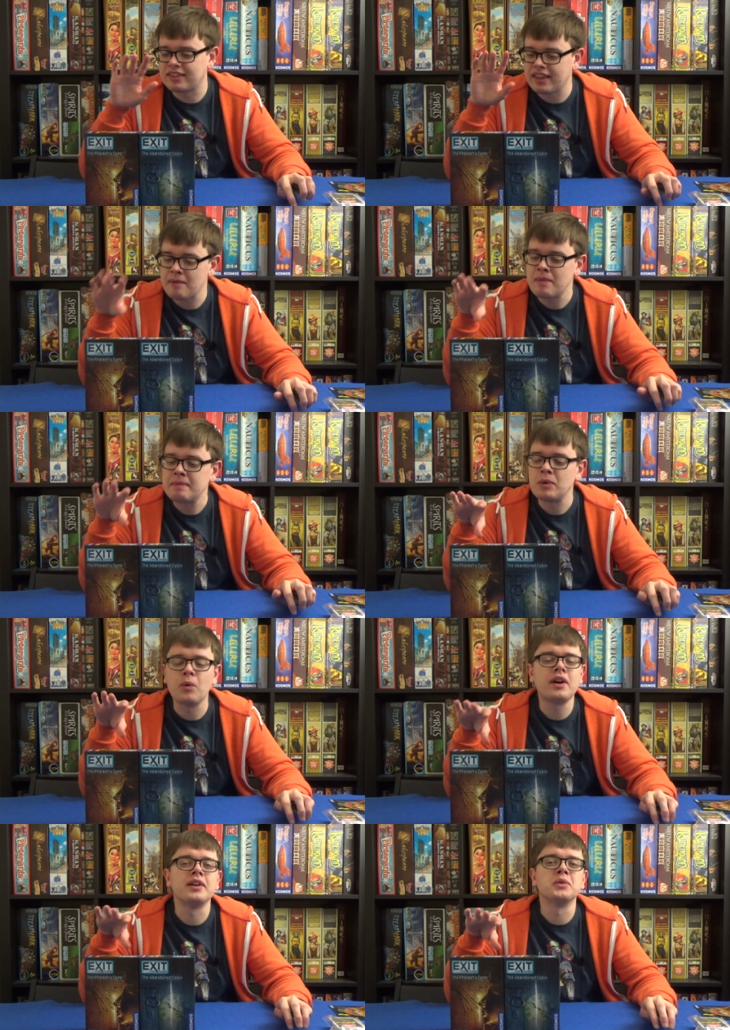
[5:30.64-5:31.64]
that may be
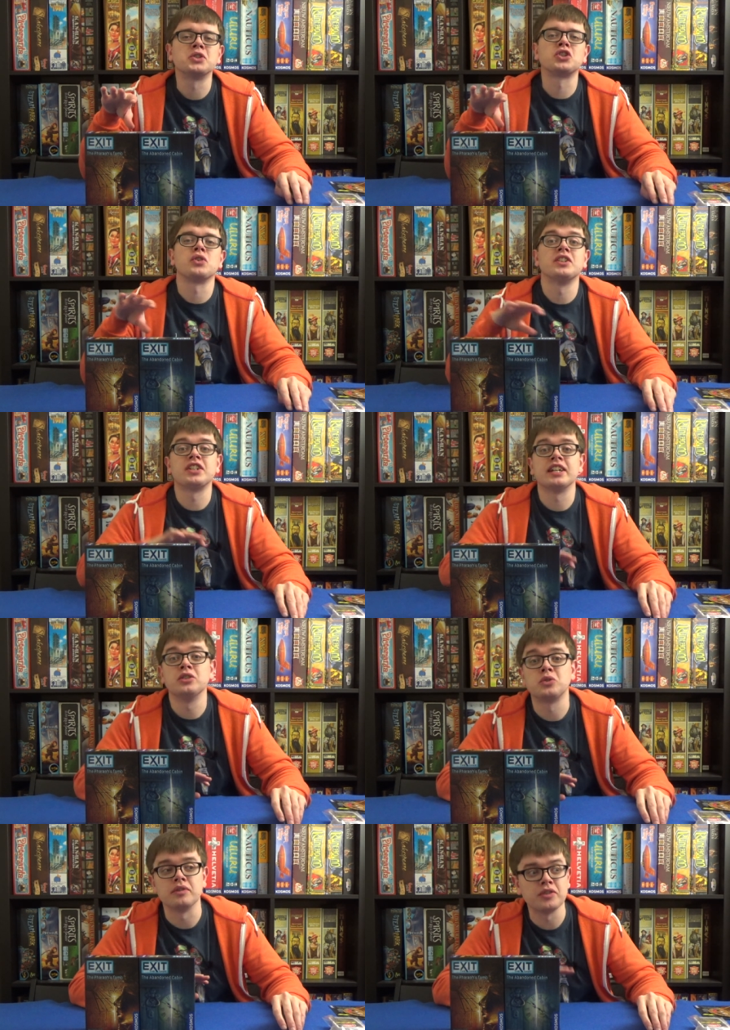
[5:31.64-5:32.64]
why it was strange to get
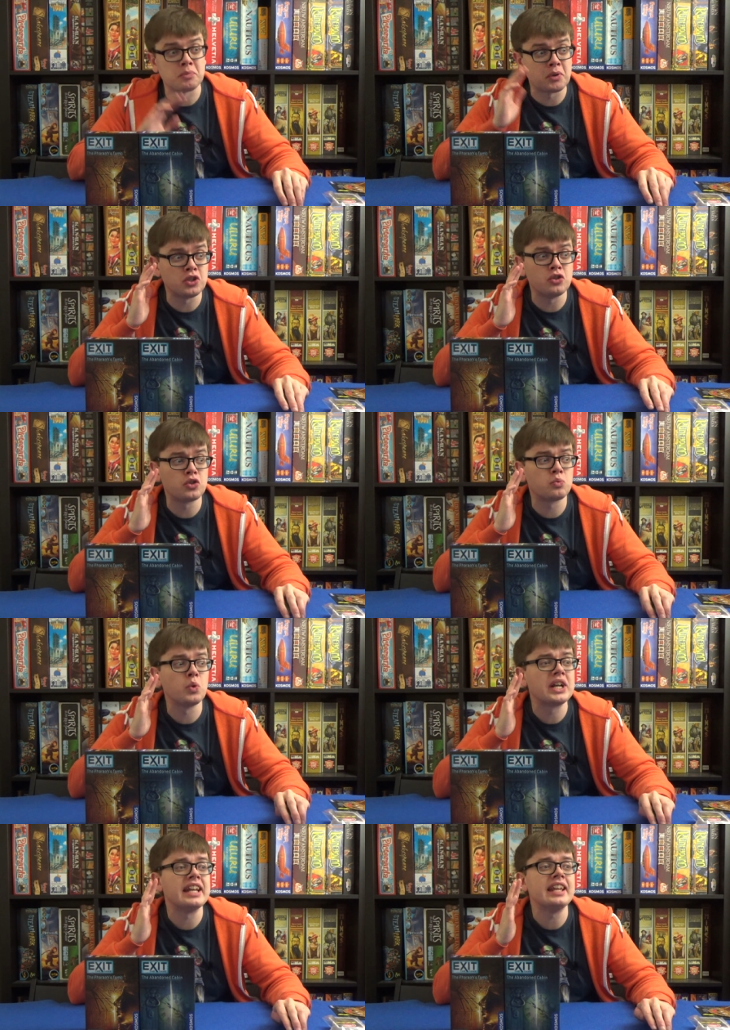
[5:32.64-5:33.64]
used to at first, because you just
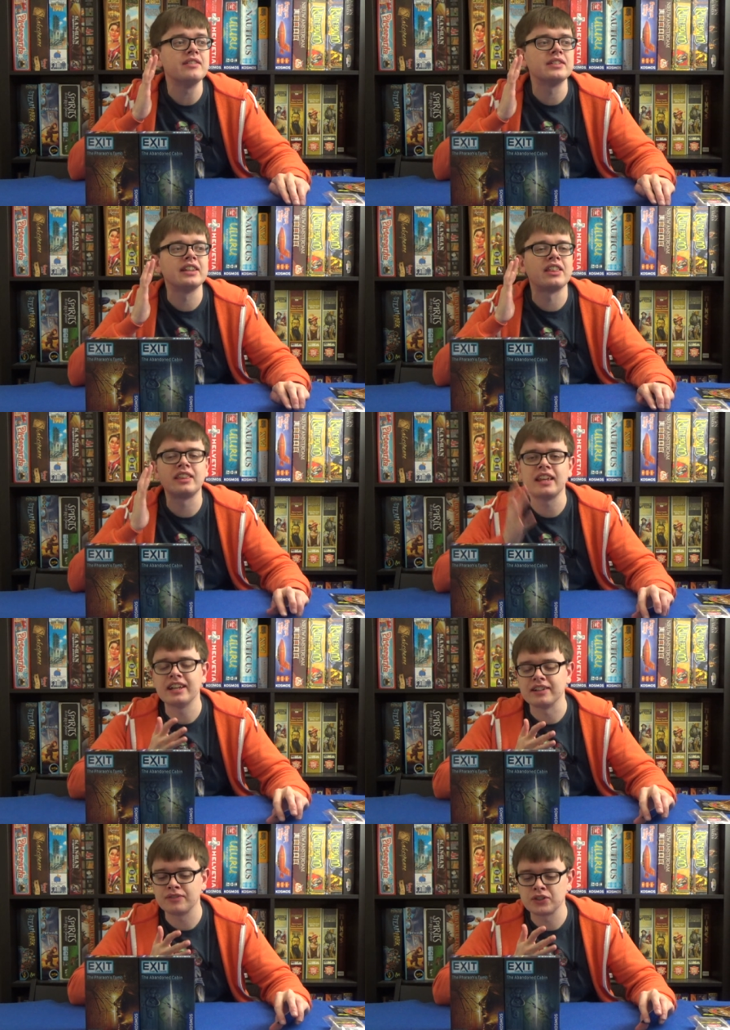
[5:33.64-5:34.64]
wouldn't even
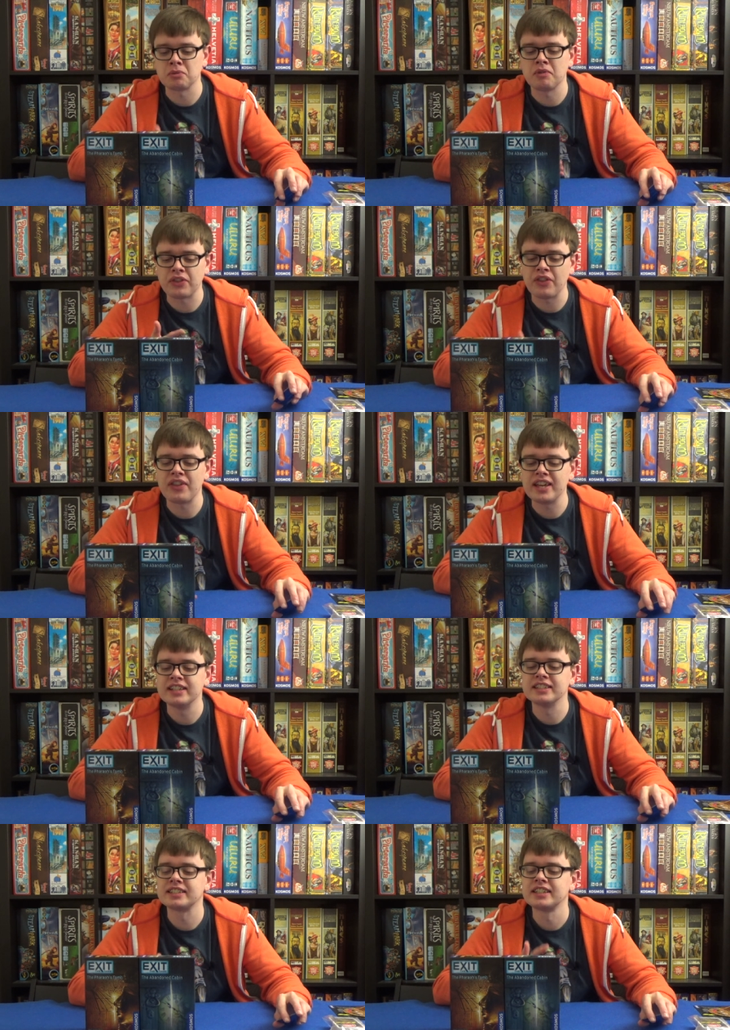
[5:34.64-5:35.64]
think of some of the
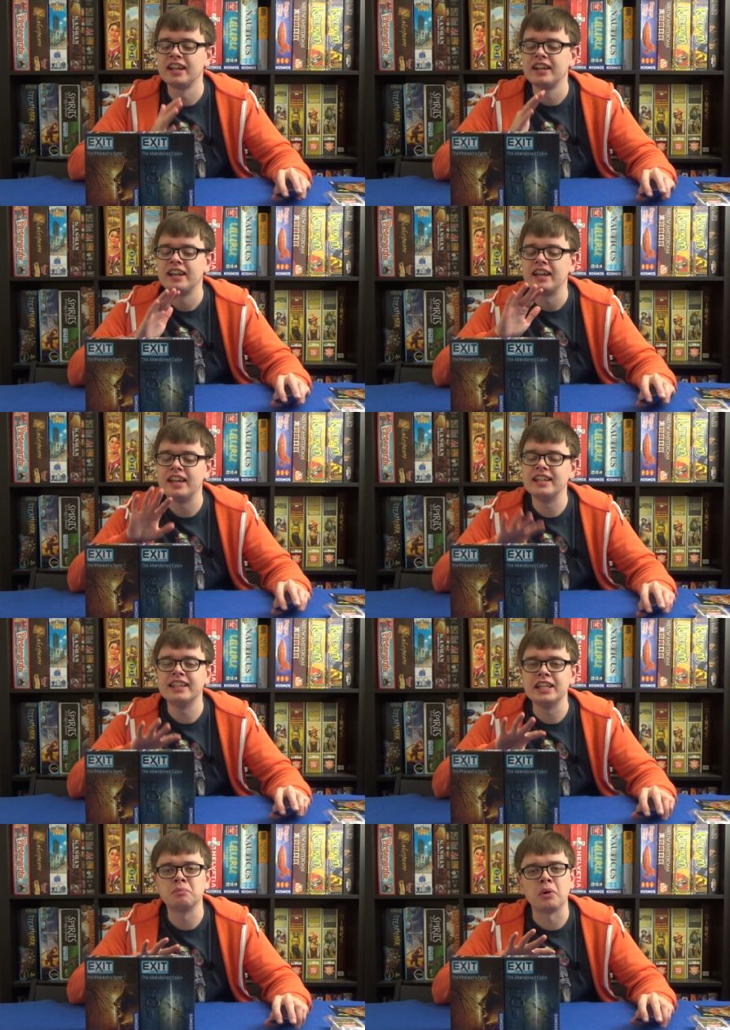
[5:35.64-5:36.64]
things in
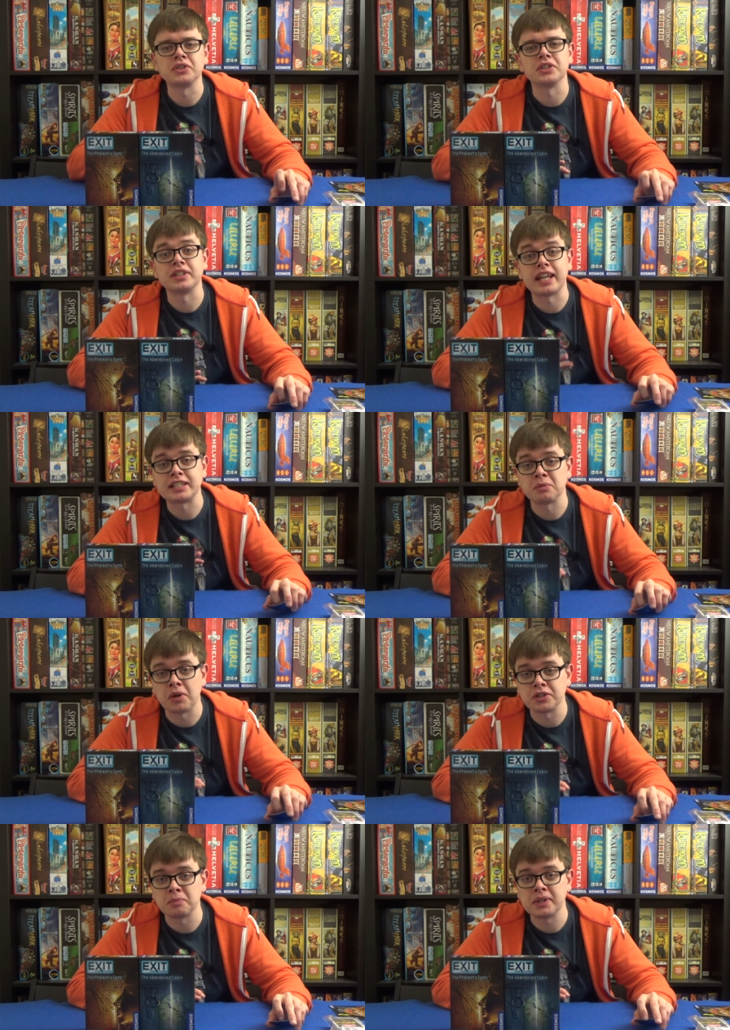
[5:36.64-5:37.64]
these puzzles as a
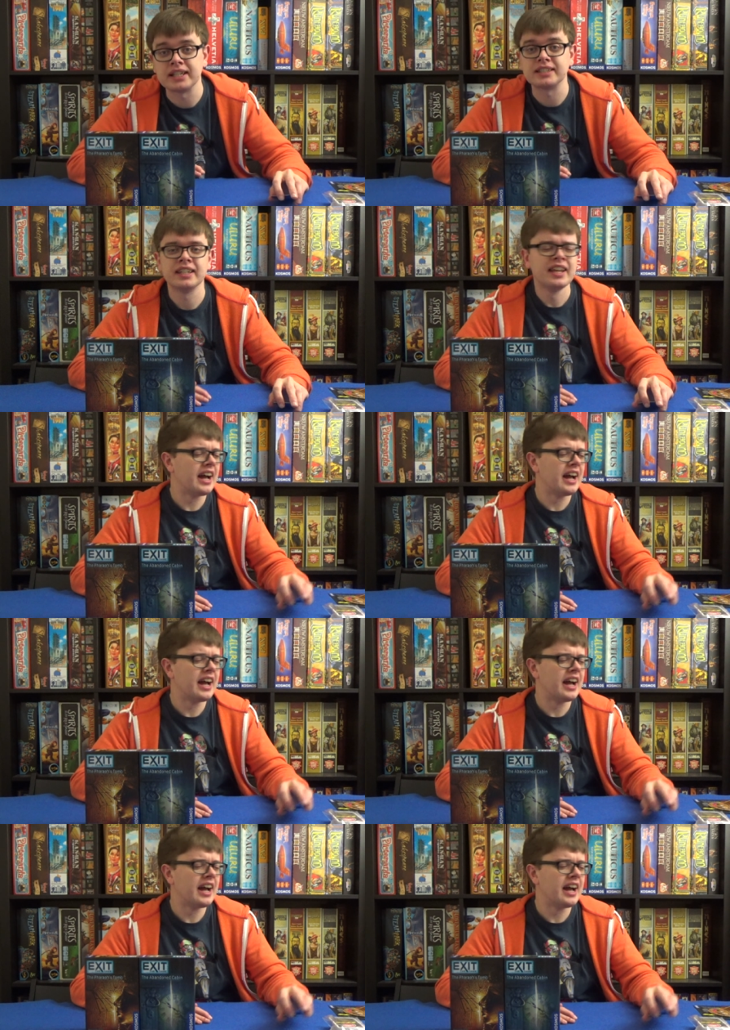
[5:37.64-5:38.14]
possibility.